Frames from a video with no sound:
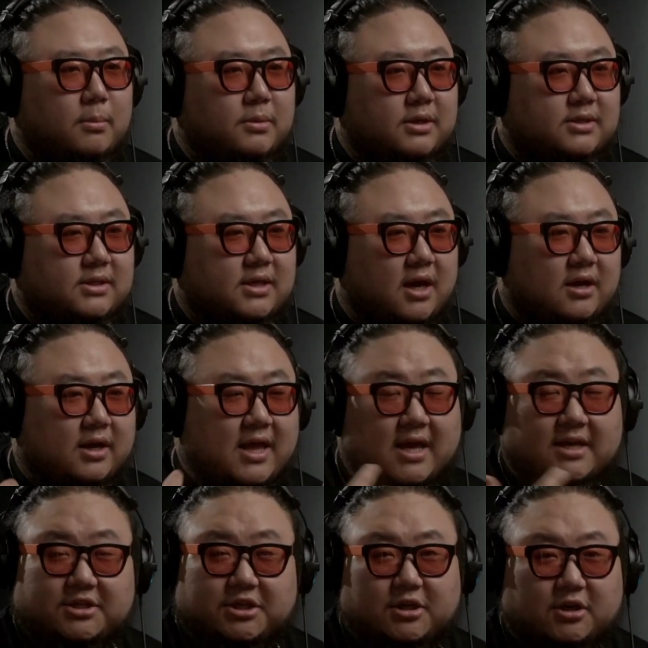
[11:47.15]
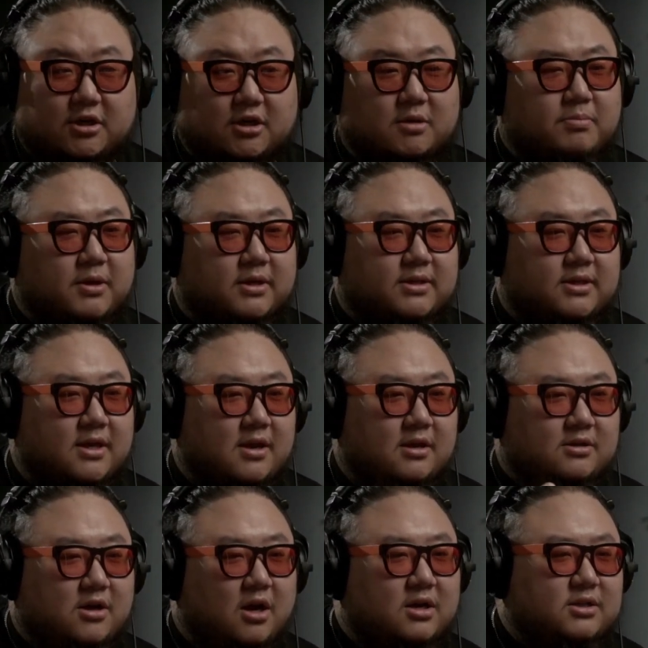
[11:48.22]
It's got a catchy hook. But
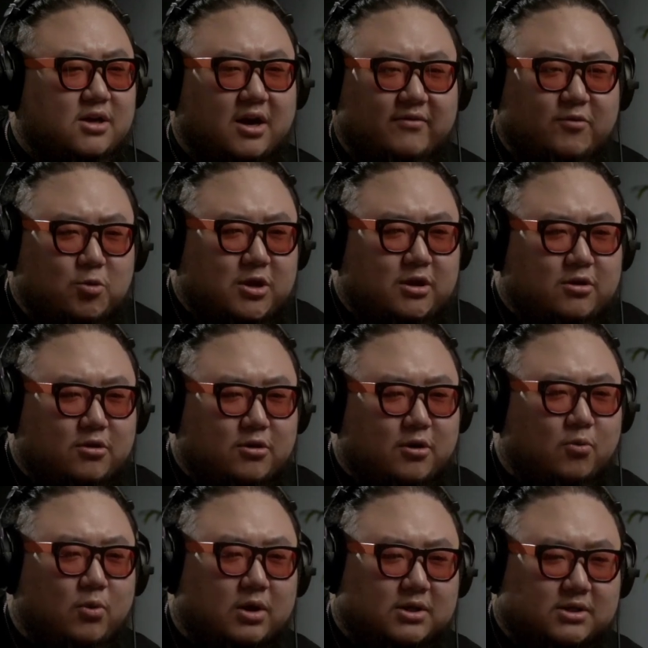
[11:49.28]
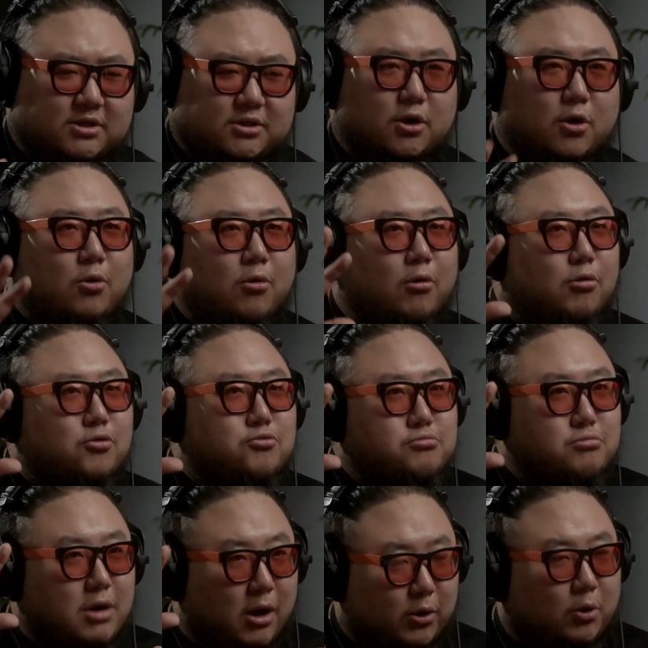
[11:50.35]
Talk and Talk, I've only heard it once. So
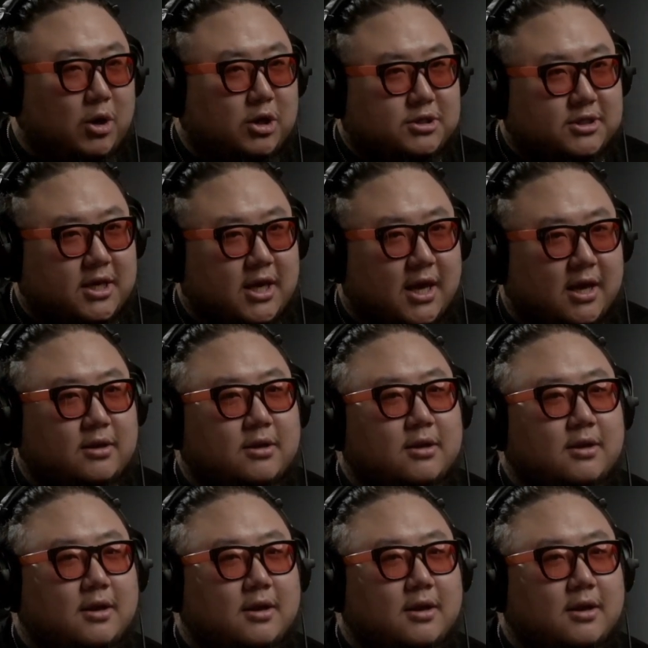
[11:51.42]
I want to watch it again.